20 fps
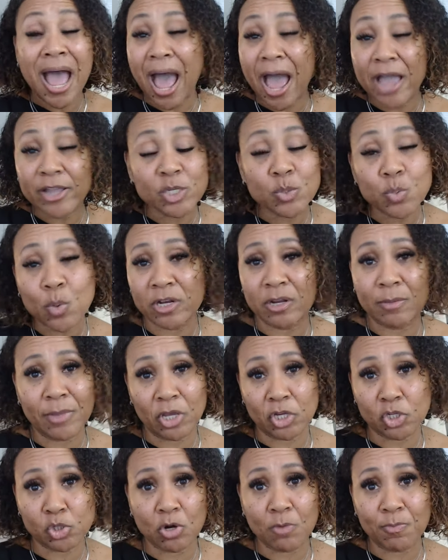I just want to
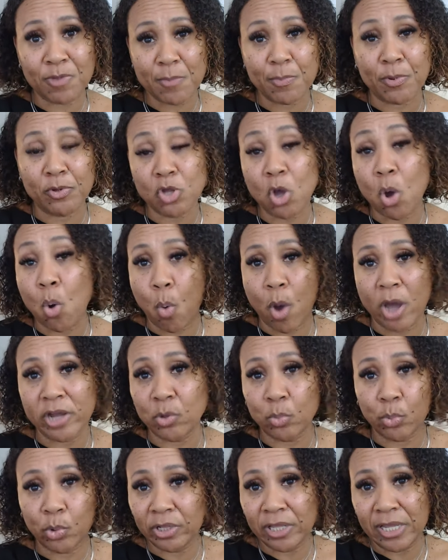make sure people know what
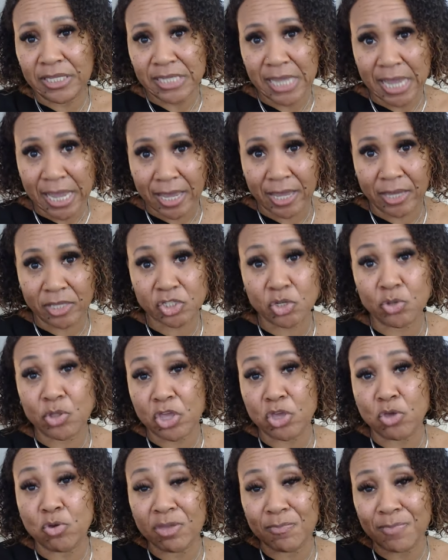it really takes so
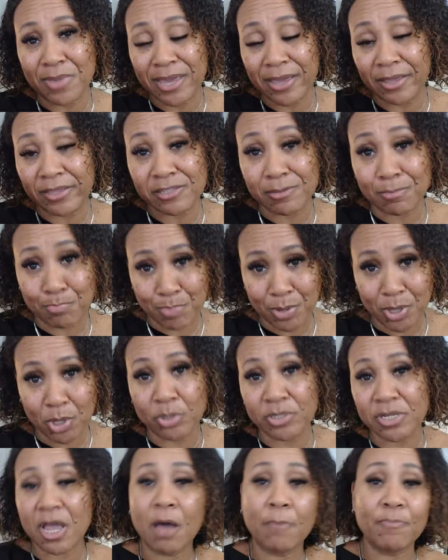that you can begin to
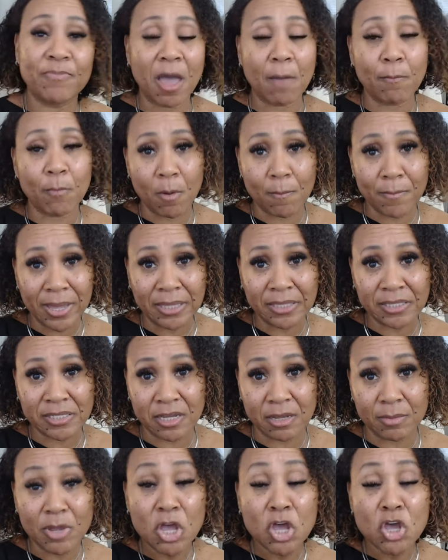build up that
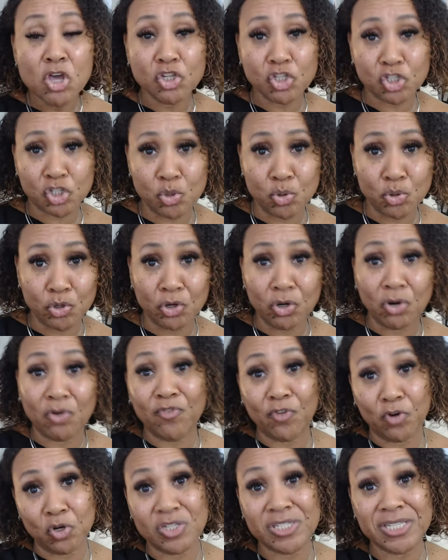momentum sooner
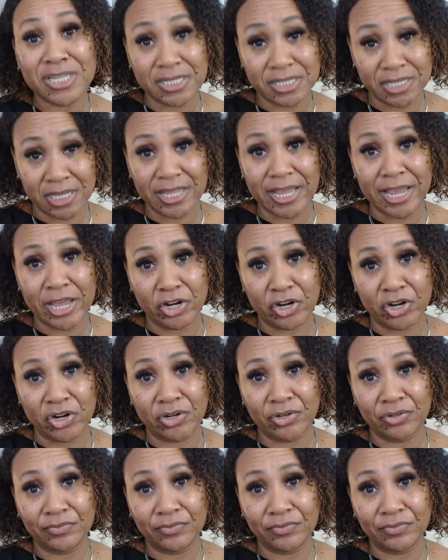versus later.